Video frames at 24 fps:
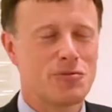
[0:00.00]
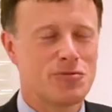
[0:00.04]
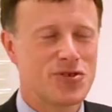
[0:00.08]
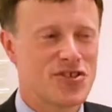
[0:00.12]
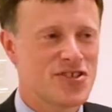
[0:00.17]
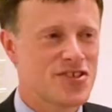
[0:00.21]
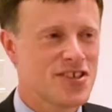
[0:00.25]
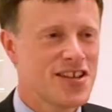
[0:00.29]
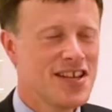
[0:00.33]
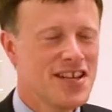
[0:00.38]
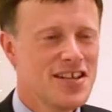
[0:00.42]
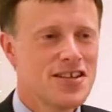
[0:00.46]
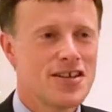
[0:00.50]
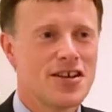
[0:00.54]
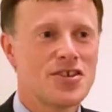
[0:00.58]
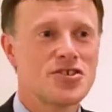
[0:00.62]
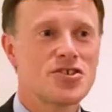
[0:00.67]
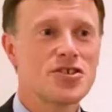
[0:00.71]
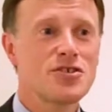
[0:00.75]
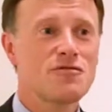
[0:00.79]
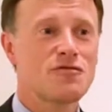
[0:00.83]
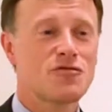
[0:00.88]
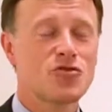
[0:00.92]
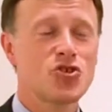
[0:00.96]
It was
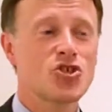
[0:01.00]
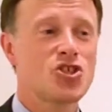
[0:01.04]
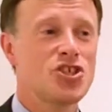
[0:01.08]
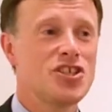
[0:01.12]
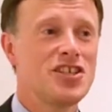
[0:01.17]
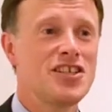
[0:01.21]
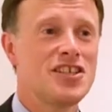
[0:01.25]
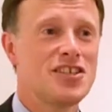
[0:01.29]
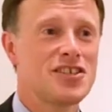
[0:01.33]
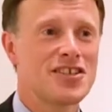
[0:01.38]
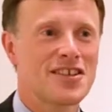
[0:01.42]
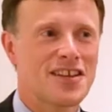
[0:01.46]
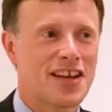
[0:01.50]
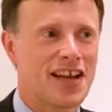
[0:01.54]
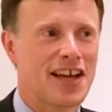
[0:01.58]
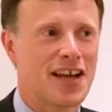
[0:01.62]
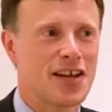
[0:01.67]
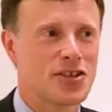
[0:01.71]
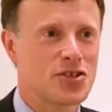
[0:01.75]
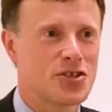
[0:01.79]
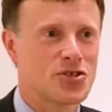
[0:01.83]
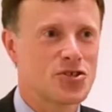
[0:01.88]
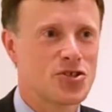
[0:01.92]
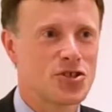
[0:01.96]
as if she'd
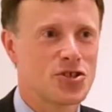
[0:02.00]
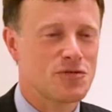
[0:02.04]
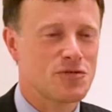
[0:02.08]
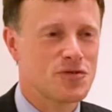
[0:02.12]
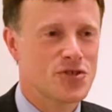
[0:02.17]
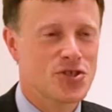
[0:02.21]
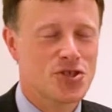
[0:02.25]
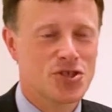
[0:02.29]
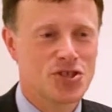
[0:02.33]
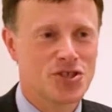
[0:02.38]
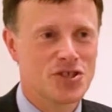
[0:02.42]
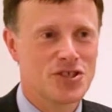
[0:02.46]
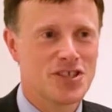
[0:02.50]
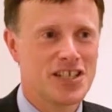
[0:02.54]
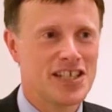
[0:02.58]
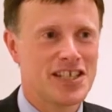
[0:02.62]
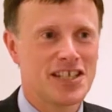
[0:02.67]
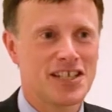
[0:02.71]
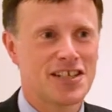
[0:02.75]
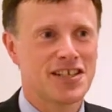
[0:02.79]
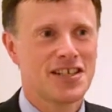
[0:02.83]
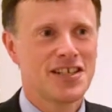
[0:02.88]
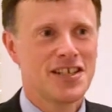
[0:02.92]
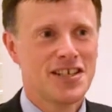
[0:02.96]
had a of
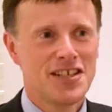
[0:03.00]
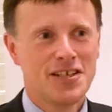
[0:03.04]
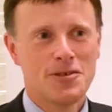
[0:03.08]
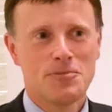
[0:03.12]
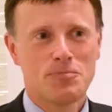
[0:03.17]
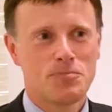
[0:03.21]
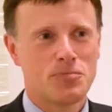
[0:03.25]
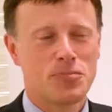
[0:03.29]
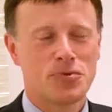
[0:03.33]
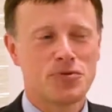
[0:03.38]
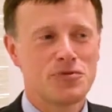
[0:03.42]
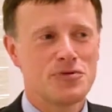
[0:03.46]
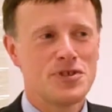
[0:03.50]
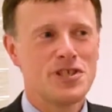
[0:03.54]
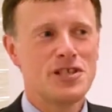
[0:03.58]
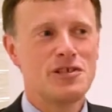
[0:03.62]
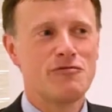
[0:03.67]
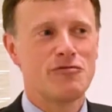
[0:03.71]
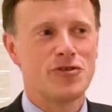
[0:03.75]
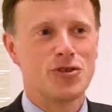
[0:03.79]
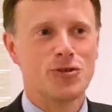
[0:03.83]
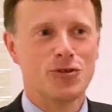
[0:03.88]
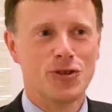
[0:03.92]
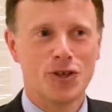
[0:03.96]
sneak
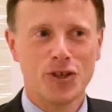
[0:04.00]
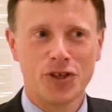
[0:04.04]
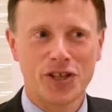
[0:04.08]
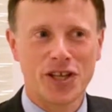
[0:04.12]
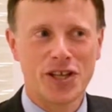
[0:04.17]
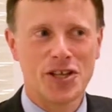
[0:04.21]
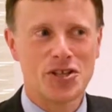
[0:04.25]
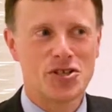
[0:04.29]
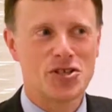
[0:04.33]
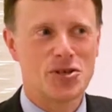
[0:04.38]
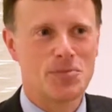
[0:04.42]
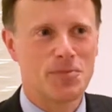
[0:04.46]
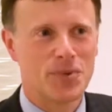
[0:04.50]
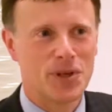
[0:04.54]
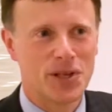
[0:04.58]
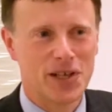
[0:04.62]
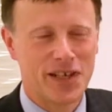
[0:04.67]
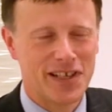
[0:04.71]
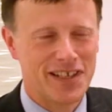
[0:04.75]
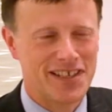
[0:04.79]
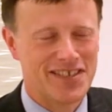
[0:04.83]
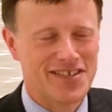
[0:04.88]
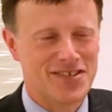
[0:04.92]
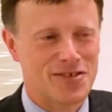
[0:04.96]
preview look into
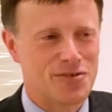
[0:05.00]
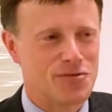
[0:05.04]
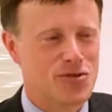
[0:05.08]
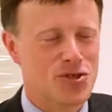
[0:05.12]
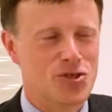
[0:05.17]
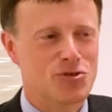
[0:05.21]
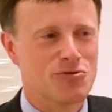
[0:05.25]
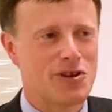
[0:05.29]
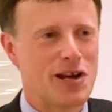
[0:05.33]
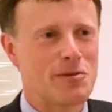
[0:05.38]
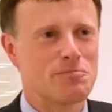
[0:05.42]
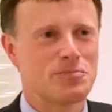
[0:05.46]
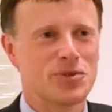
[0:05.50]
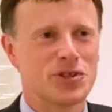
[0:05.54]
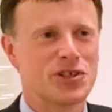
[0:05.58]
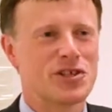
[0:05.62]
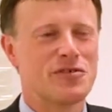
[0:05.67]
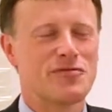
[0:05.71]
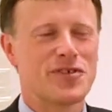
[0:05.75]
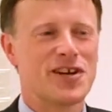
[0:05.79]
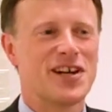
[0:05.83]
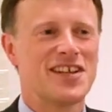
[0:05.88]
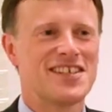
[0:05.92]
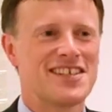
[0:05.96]
my sort of
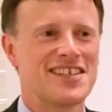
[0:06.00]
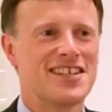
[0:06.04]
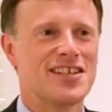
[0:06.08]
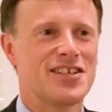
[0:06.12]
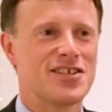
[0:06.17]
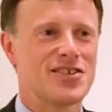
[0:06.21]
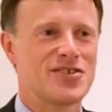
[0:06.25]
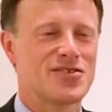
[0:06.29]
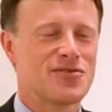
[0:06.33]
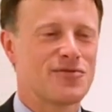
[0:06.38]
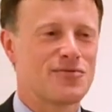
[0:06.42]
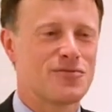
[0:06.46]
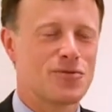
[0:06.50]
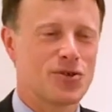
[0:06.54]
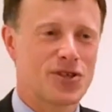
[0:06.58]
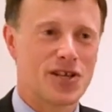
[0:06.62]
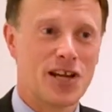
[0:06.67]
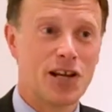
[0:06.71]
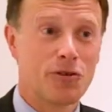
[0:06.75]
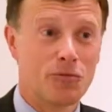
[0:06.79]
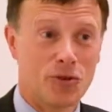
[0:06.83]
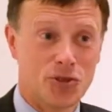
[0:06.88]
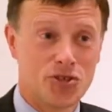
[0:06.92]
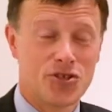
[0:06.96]
scrapbook of ideas of what
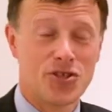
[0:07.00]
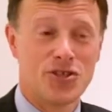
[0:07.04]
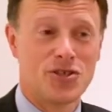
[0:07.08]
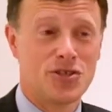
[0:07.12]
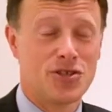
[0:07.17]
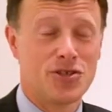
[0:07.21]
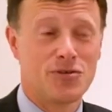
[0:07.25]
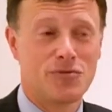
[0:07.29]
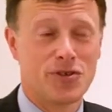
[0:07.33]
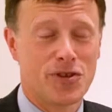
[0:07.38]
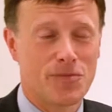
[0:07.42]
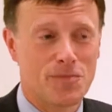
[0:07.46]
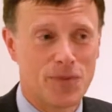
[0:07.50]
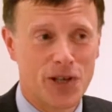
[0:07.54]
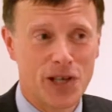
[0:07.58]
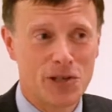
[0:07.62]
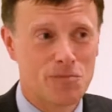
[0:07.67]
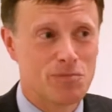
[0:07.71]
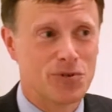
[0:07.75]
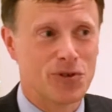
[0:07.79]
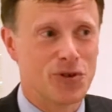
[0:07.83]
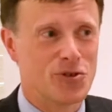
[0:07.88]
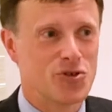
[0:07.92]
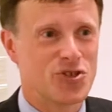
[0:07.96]
I wanted to do with
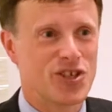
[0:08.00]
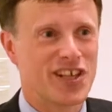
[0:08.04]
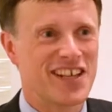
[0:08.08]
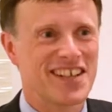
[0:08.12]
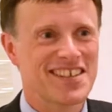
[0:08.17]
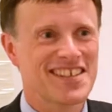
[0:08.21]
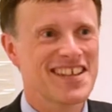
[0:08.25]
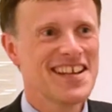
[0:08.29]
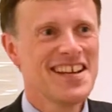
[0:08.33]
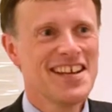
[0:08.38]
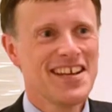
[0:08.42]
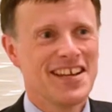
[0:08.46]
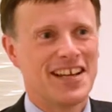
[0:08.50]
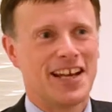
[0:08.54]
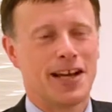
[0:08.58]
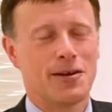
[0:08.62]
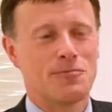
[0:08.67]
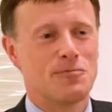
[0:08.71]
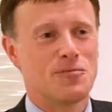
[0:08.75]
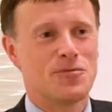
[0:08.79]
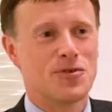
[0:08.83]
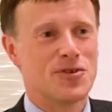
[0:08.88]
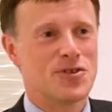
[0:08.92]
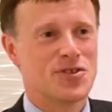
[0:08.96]
my project
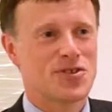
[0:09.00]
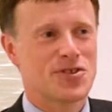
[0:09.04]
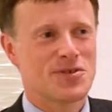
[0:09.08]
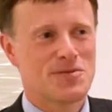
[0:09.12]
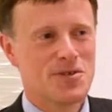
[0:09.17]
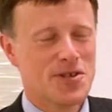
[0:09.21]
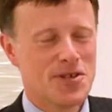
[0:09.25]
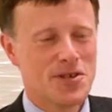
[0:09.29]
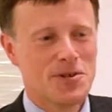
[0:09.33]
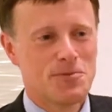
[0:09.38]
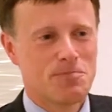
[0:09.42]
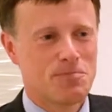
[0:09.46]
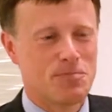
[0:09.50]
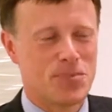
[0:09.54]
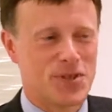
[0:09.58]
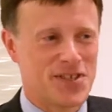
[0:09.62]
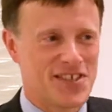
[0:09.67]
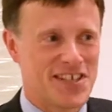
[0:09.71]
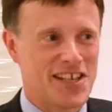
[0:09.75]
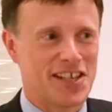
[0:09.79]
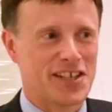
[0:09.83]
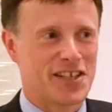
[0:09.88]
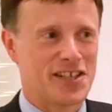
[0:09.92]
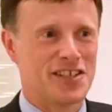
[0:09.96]
and was
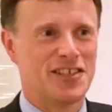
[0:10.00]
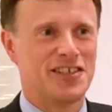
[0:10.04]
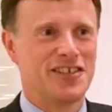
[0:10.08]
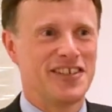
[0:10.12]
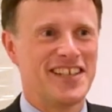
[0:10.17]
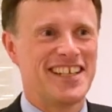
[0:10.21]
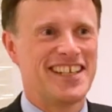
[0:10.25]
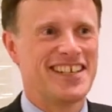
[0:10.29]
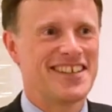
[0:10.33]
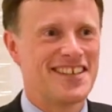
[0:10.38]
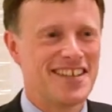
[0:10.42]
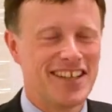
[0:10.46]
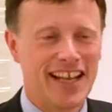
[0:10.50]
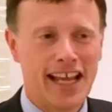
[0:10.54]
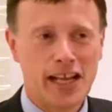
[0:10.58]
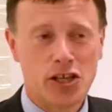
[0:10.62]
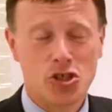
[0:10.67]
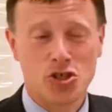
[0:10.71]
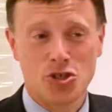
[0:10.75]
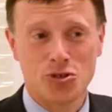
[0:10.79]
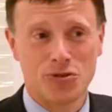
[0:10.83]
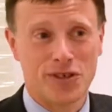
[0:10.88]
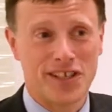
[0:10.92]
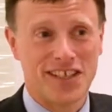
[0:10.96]
particularly
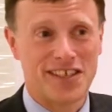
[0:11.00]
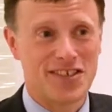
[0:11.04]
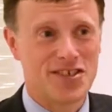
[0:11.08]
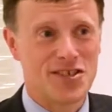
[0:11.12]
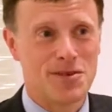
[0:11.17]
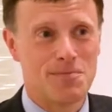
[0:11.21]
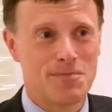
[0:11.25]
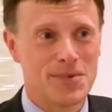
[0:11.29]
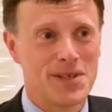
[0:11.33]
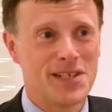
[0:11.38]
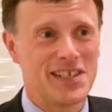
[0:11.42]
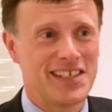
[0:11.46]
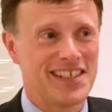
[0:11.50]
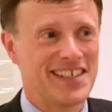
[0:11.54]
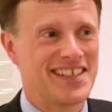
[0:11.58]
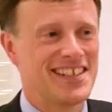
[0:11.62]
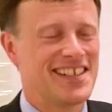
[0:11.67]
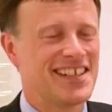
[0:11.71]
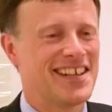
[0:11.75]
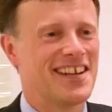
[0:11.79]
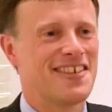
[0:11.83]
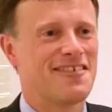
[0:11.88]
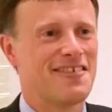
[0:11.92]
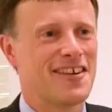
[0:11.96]
lecturing to
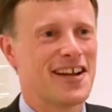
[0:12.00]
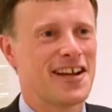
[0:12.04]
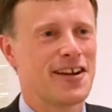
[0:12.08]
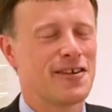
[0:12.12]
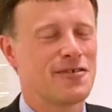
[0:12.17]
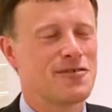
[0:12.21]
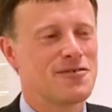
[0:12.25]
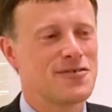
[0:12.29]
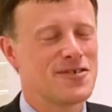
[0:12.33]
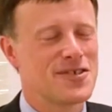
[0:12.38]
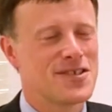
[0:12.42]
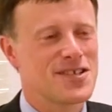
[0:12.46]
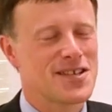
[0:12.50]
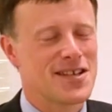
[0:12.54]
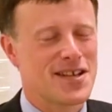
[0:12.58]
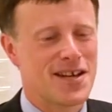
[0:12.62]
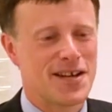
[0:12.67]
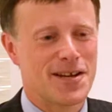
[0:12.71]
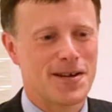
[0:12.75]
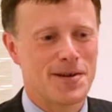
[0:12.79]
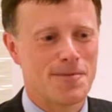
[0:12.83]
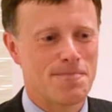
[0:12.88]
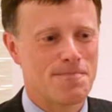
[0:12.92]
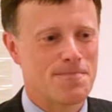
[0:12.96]
me around
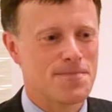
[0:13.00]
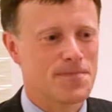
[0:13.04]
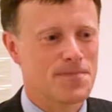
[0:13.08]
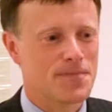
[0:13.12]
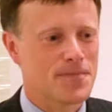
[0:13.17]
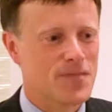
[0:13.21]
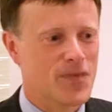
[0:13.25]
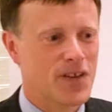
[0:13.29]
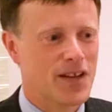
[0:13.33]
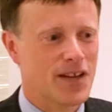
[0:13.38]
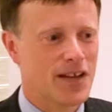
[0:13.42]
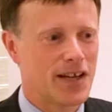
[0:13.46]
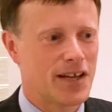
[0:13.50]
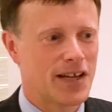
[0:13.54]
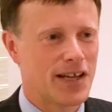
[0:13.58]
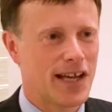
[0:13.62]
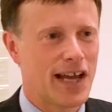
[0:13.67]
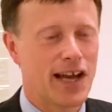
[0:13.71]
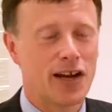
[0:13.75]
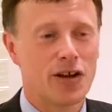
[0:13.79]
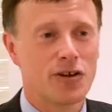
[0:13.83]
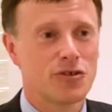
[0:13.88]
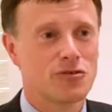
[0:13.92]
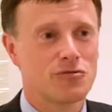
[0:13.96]
um,
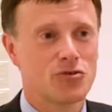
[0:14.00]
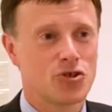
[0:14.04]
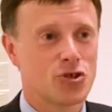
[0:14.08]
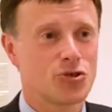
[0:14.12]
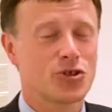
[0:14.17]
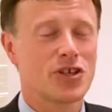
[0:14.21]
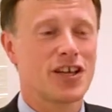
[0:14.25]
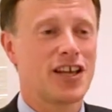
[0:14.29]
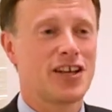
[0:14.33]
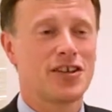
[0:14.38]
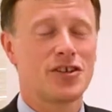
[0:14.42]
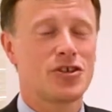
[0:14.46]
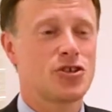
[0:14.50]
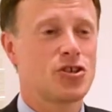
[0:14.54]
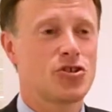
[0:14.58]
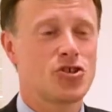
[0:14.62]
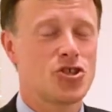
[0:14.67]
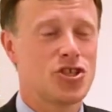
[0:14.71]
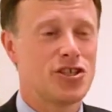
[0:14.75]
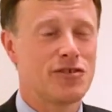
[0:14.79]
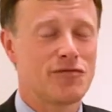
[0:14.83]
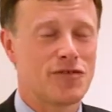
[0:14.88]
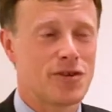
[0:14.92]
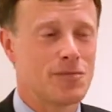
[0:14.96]
how John Cullen could
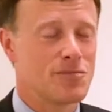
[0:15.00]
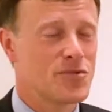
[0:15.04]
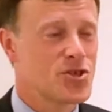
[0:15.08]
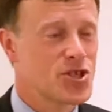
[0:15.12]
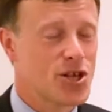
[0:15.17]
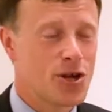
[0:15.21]
achieve them.